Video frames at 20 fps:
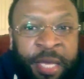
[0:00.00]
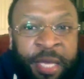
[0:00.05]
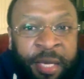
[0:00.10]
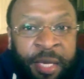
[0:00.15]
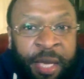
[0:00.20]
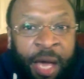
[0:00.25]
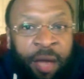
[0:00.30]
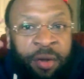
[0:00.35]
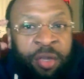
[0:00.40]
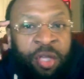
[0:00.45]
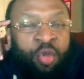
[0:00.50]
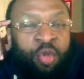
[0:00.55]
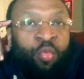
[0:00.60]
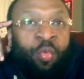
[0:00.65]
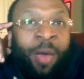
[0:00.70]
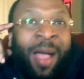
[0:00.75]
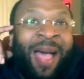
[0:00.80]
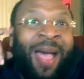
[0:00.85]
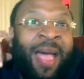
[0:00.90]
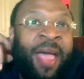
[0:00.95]
How do you
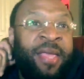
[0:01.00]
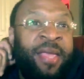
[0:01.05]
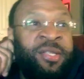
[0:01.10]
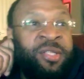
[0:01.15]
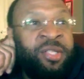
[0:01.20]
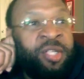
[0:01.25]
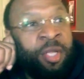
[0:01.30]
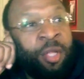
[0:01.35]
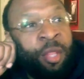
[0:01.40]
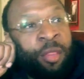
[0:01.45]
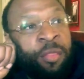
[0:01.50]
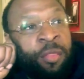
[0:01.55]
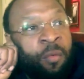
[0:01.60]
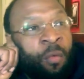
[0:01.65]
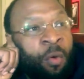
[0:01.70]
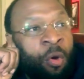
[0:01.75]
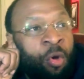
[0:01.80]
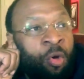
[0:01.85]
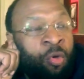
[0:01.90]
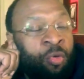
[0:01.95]
rise to the
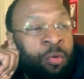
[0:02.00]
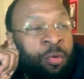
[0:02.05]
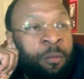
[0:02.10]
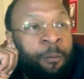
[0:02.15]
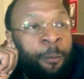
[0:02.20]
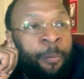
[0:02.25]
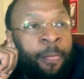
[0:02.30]
throne